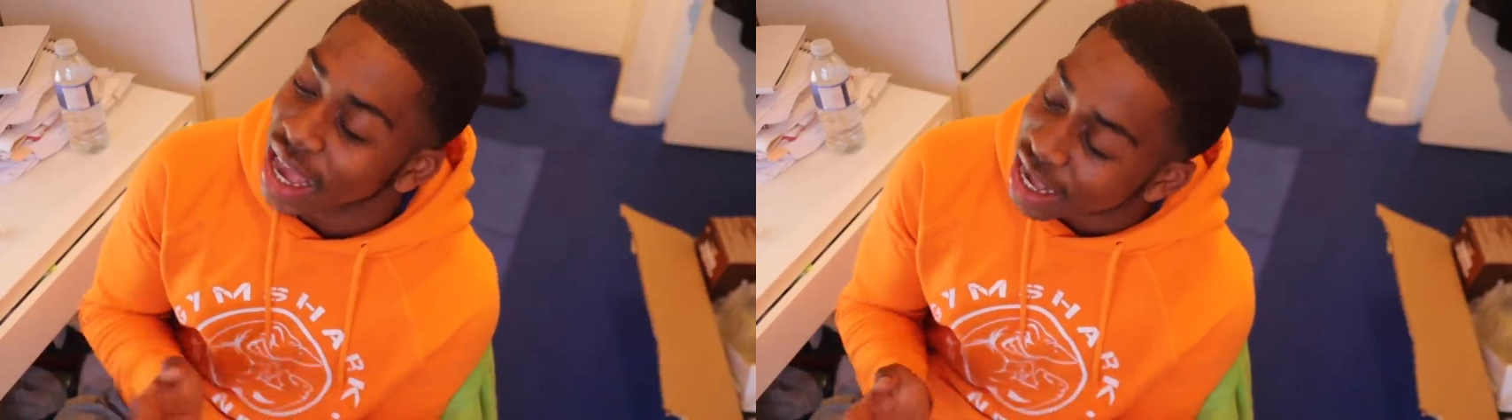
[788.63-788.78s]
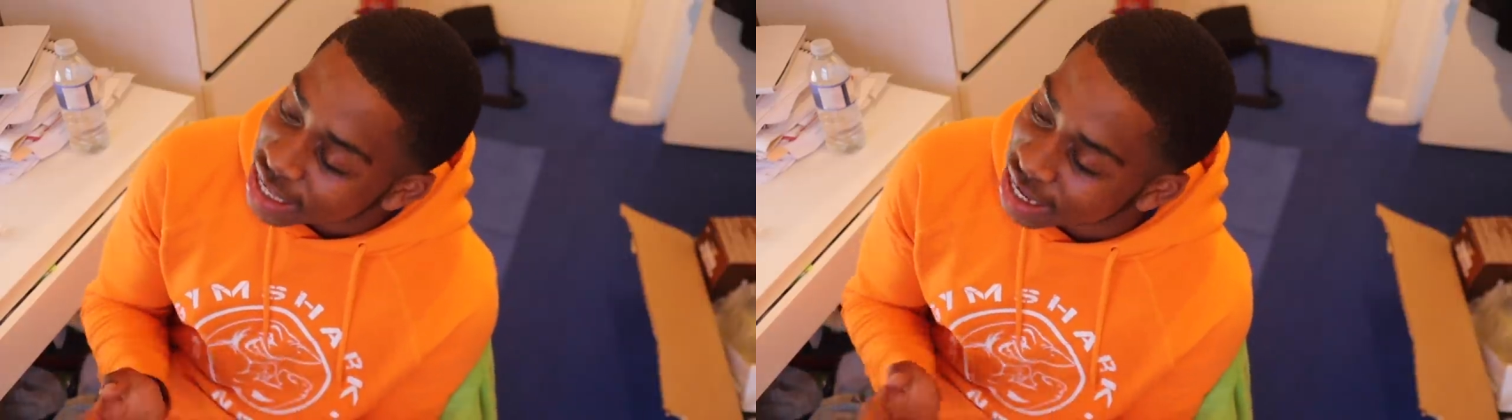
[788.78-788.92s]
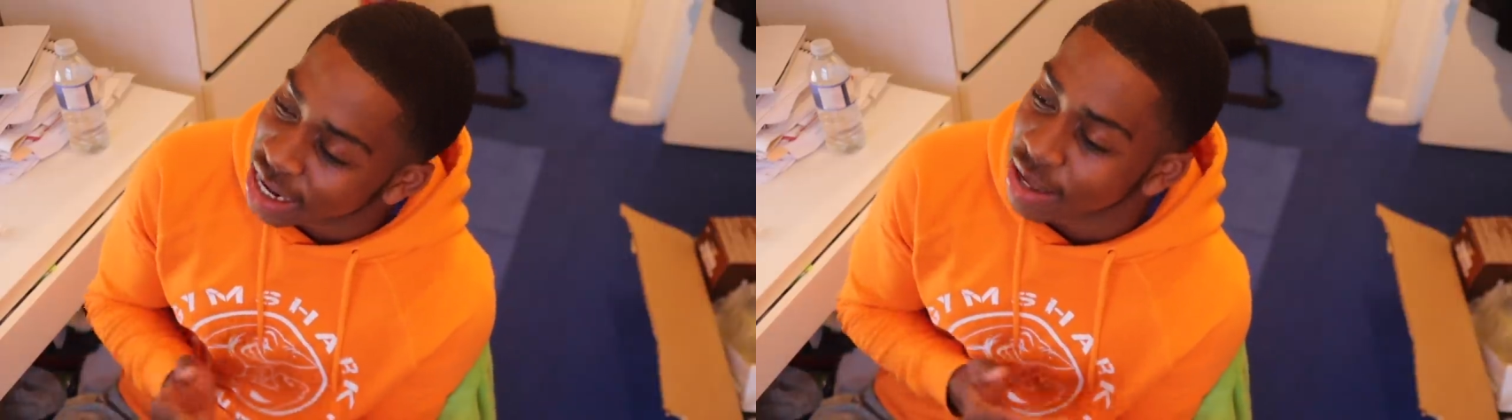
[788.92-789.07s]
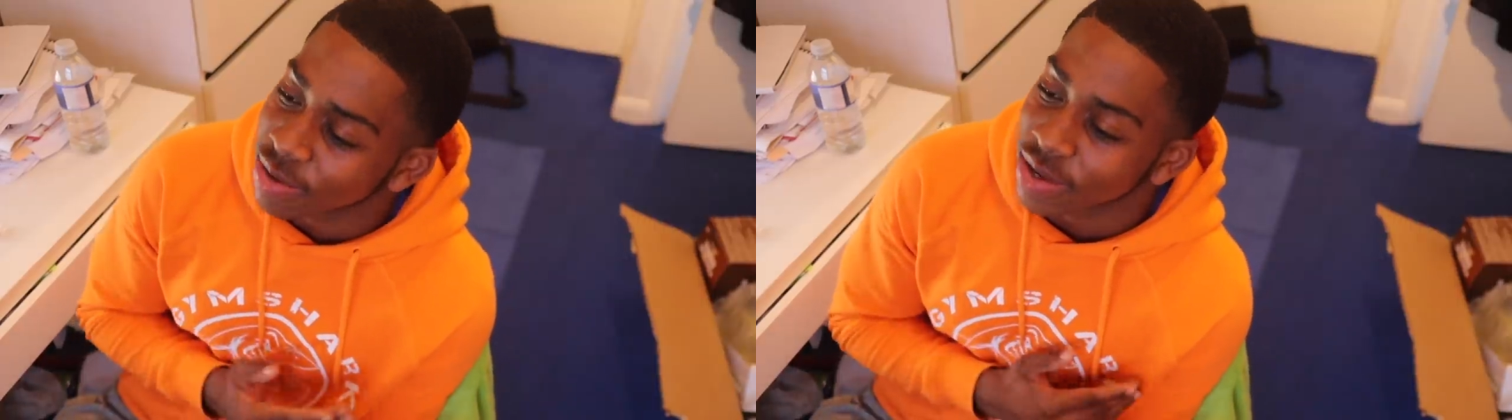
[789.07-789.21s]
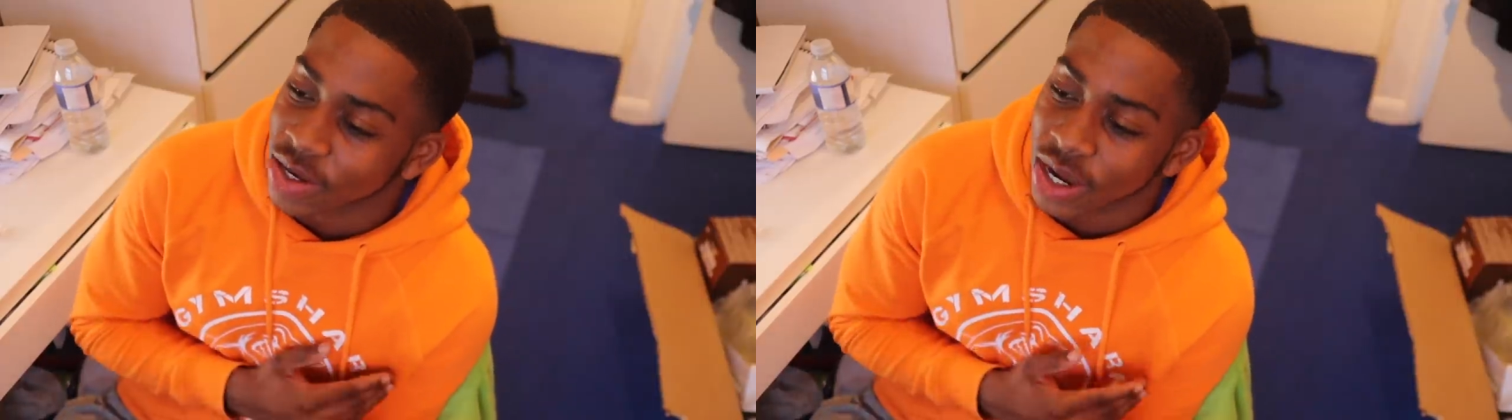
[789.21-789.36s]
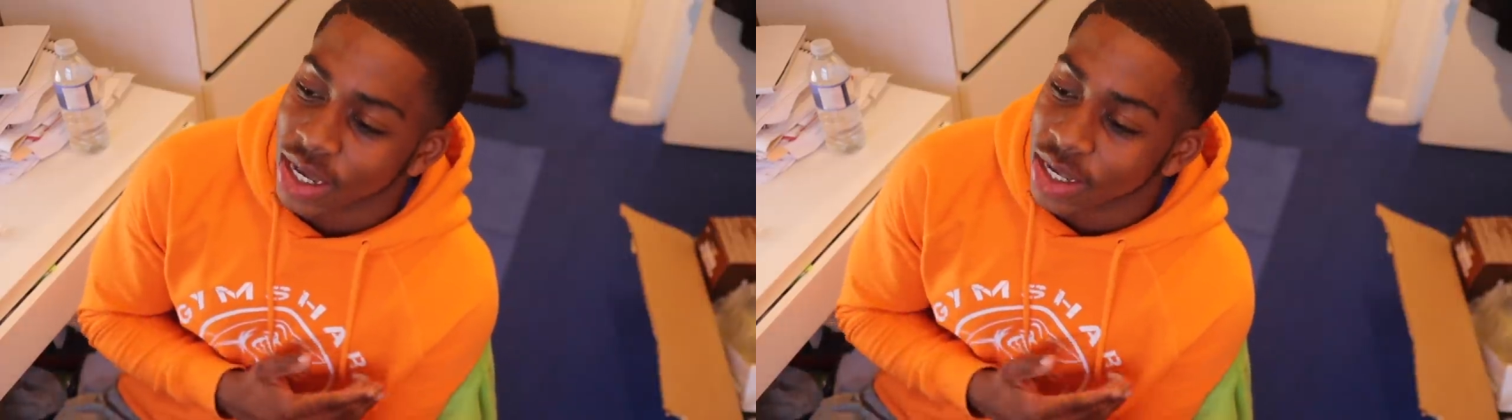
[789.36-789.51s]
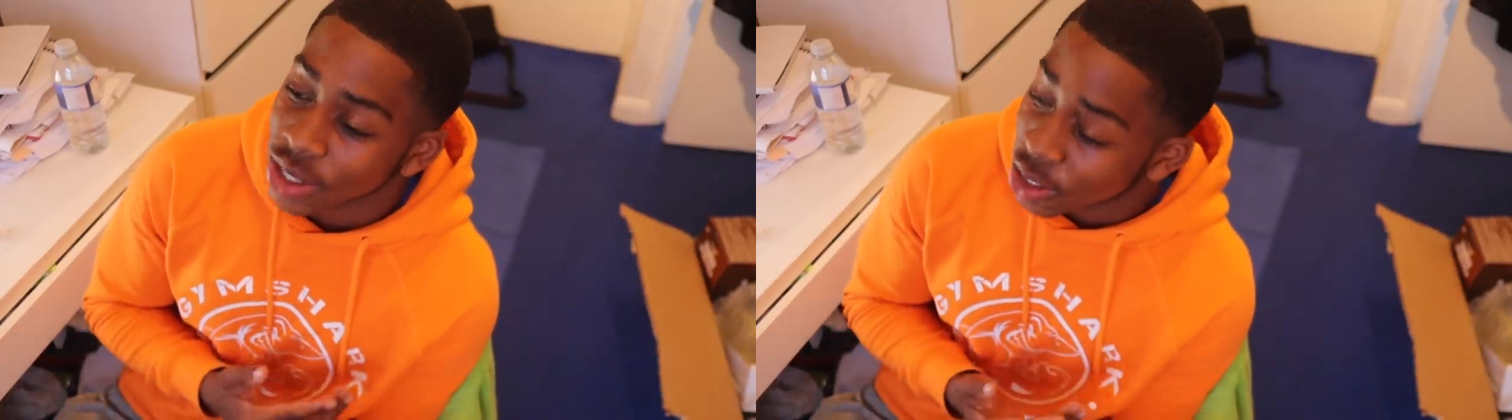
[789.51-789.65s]
as the name
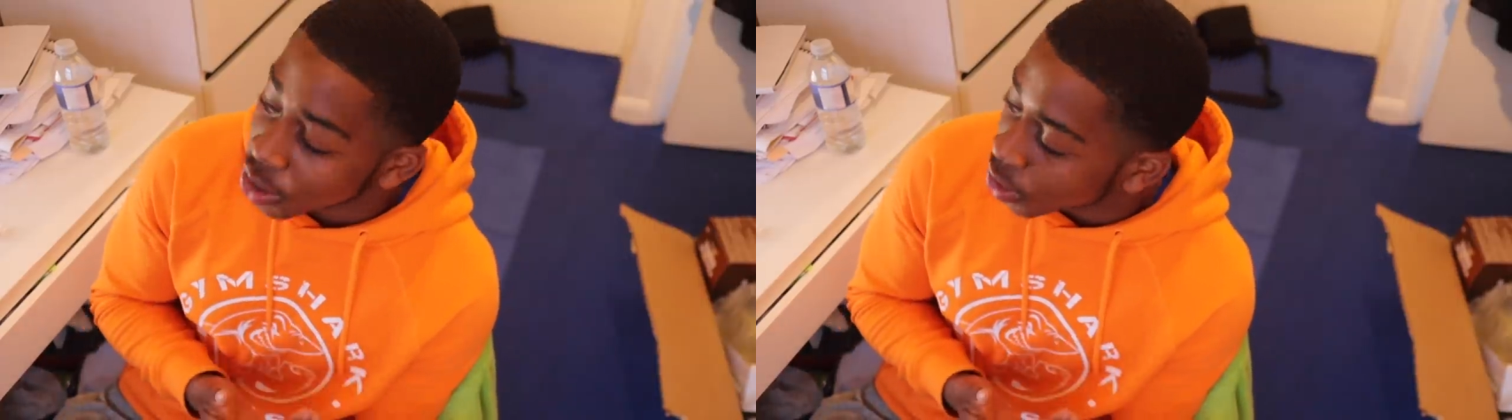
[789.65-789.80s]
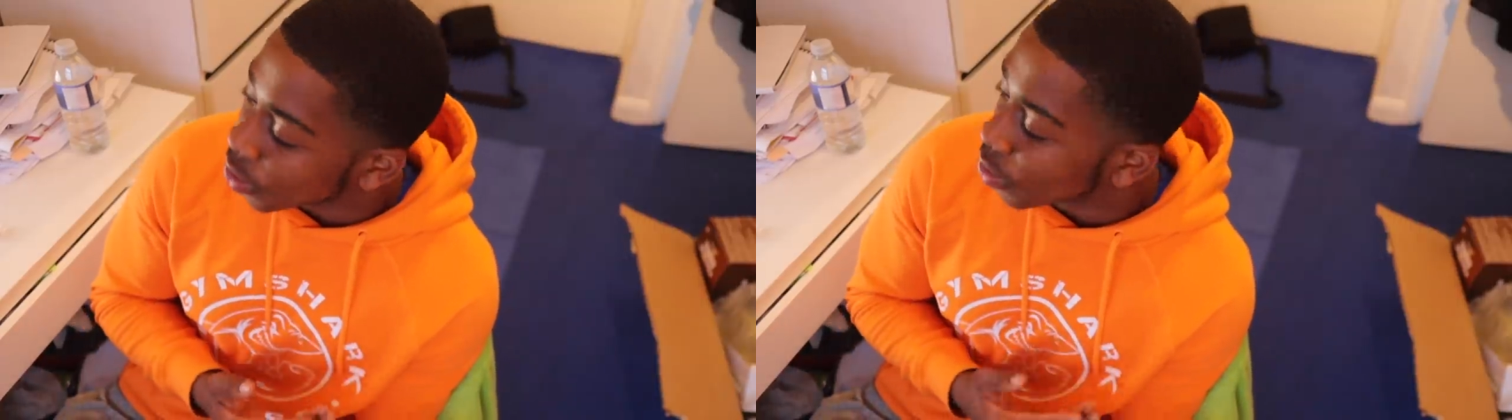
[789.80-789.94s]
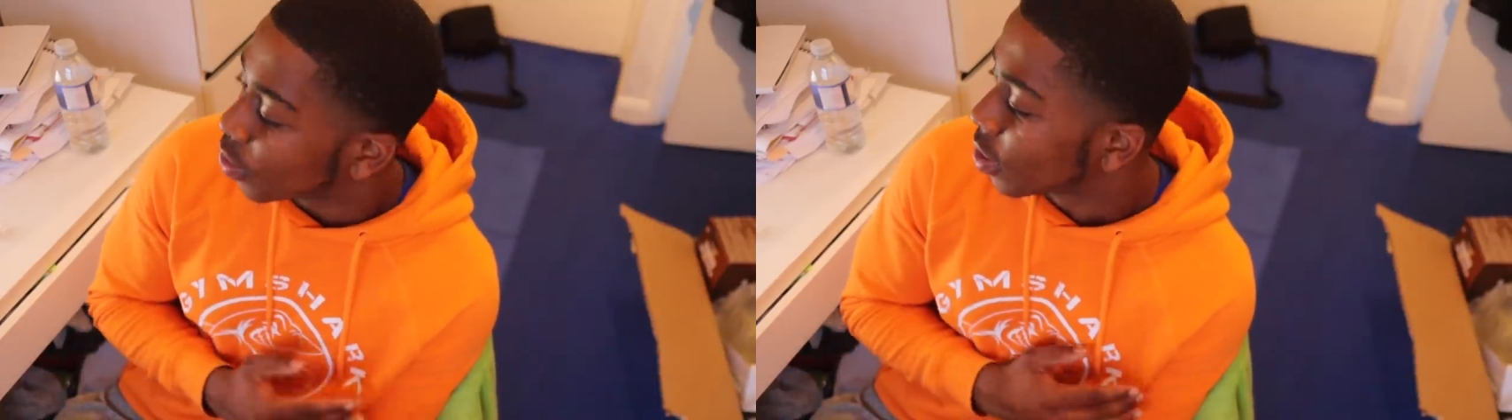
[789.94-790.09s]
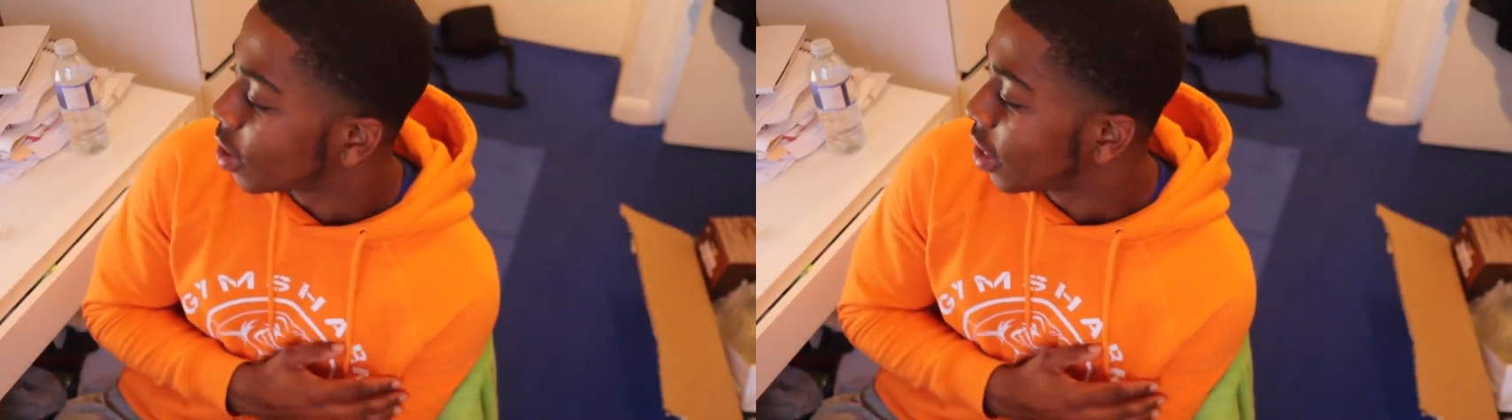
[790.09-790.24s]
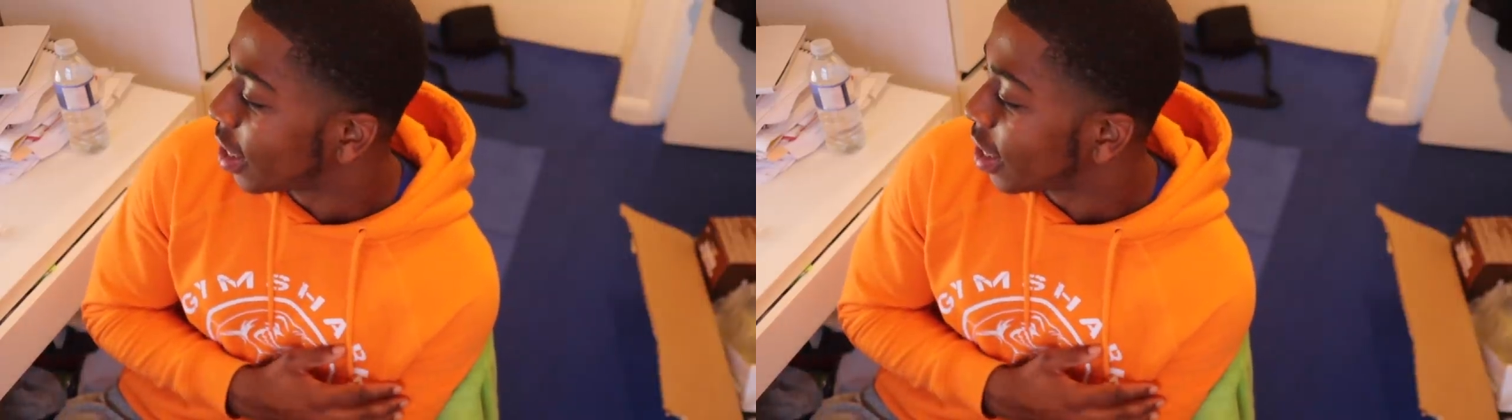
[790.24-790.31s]
suggests. So